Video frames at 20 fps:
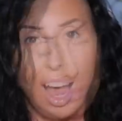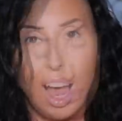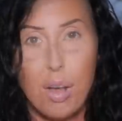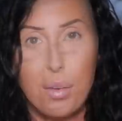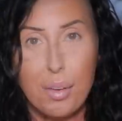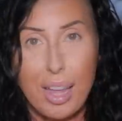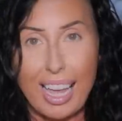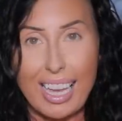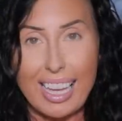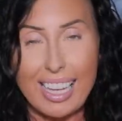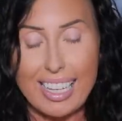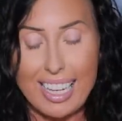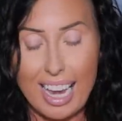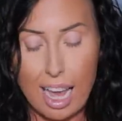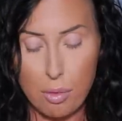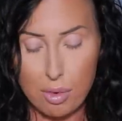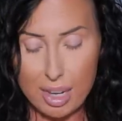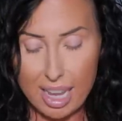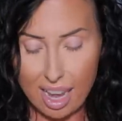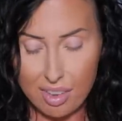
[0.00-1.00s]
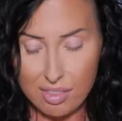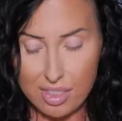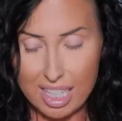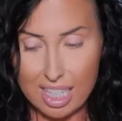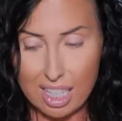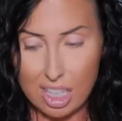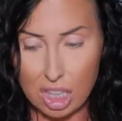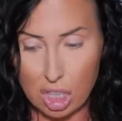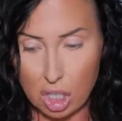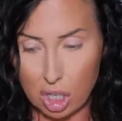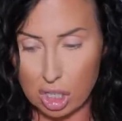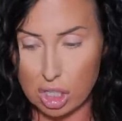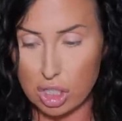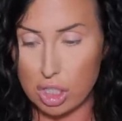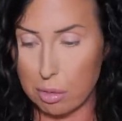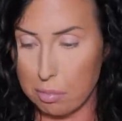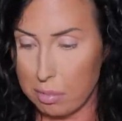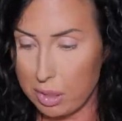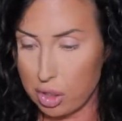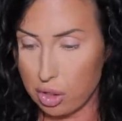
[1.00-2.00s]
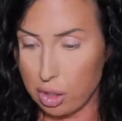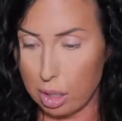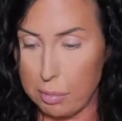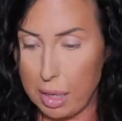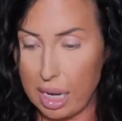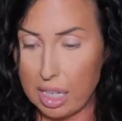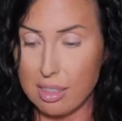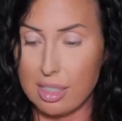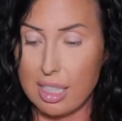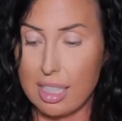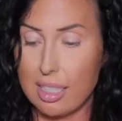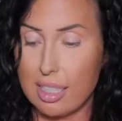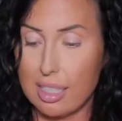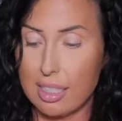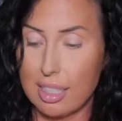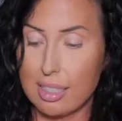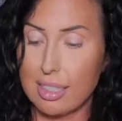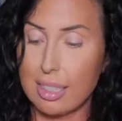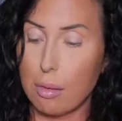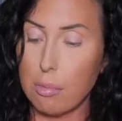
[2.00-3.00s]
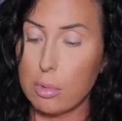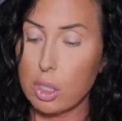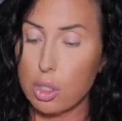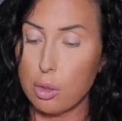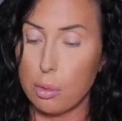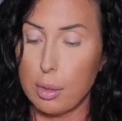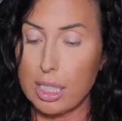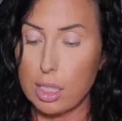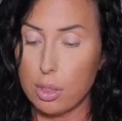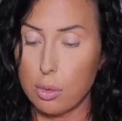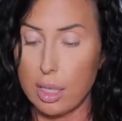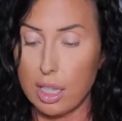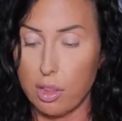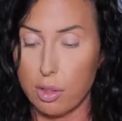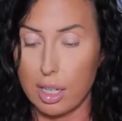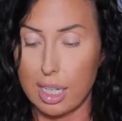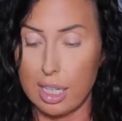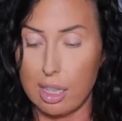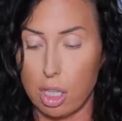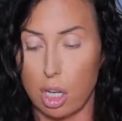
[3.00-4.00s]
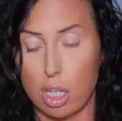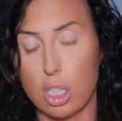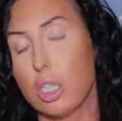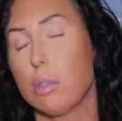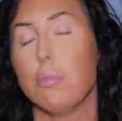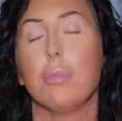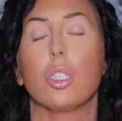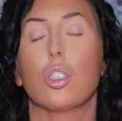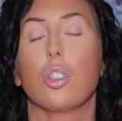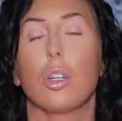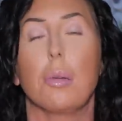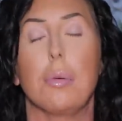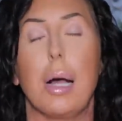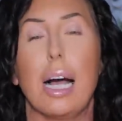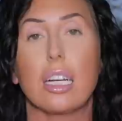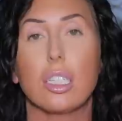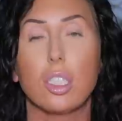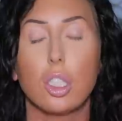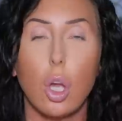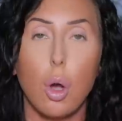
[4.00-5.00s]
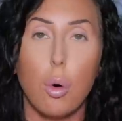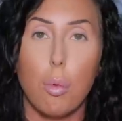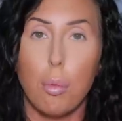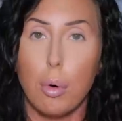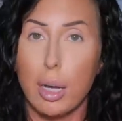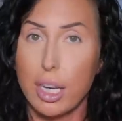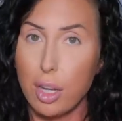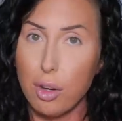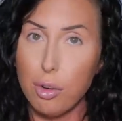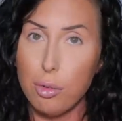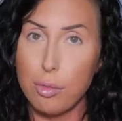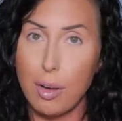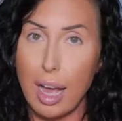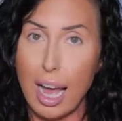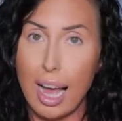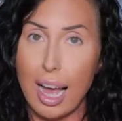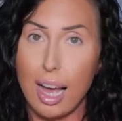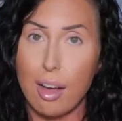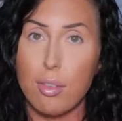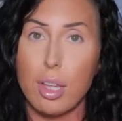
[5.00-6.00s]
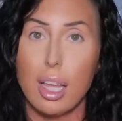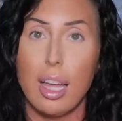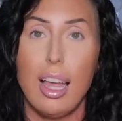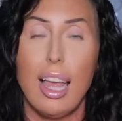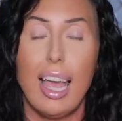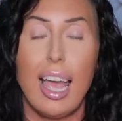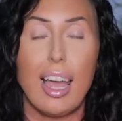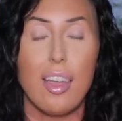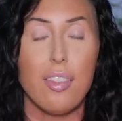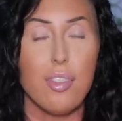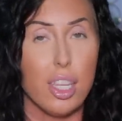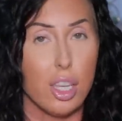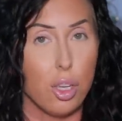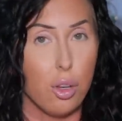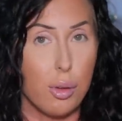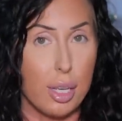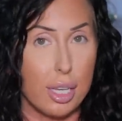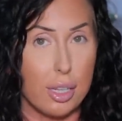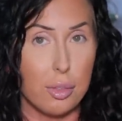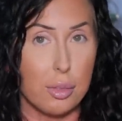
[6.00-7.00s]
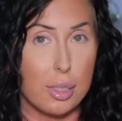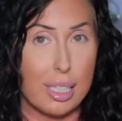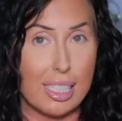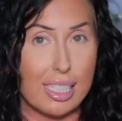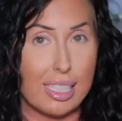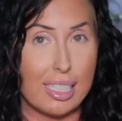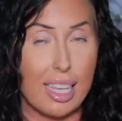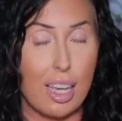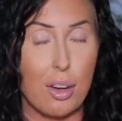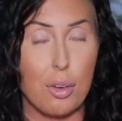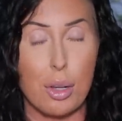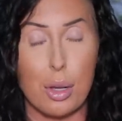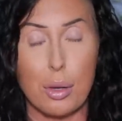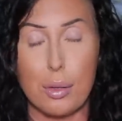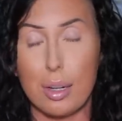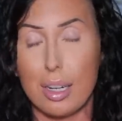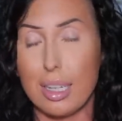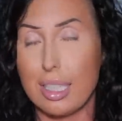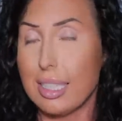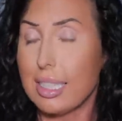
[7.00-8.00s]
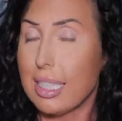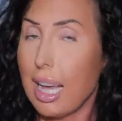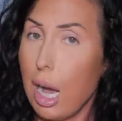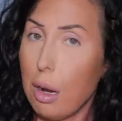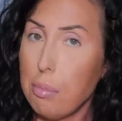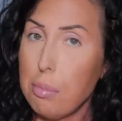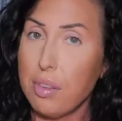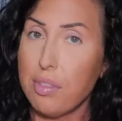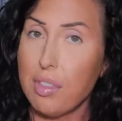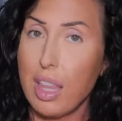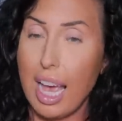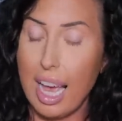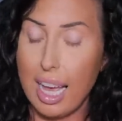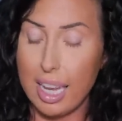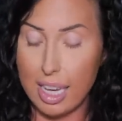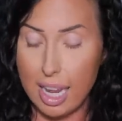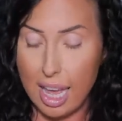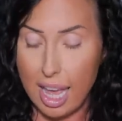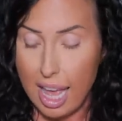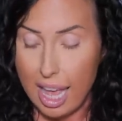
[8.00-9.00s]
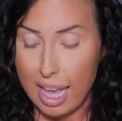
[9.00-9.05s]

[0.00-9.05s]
Okay, now we have the large mystery box. This is the summer 2023 large mystery box, $105, and then you can use the discount code on top of that.